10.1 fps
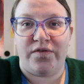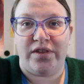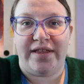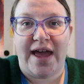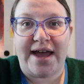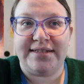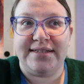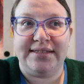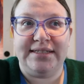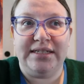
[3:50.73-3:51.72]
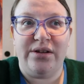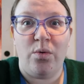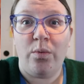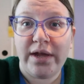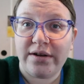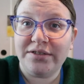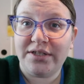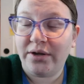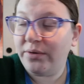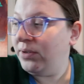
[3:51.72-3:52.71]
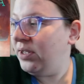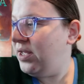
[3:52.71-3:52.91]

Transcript: for the last week or so.